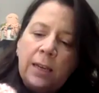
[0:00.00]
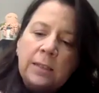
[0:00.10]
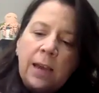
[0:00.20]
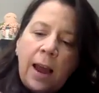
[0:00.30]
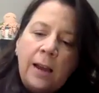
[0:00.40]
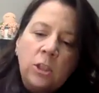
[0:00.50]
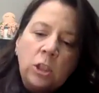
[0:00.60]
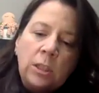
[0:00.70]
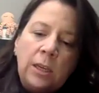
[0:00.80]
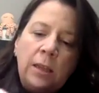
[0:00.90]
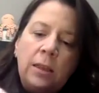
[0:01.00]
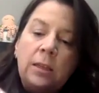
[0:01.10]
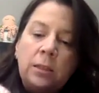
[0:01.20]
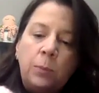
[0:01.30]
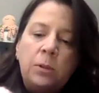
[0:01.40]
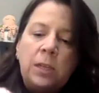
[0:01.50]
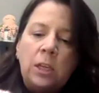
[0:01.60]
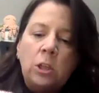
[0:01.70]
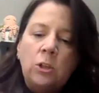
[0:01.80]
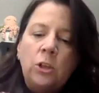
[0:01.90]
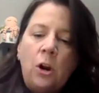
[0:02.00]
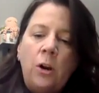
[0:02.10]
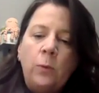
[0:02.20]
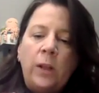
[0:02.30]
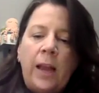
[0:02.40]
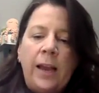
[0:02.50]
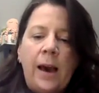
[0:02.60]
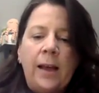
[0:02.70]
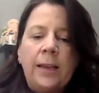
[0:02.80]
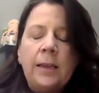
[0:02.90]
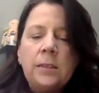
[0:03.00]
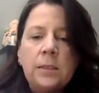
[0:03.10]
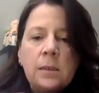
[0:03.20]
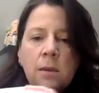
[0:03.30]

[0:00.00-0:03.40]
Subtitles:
it actually, this particular yarn, when I got it,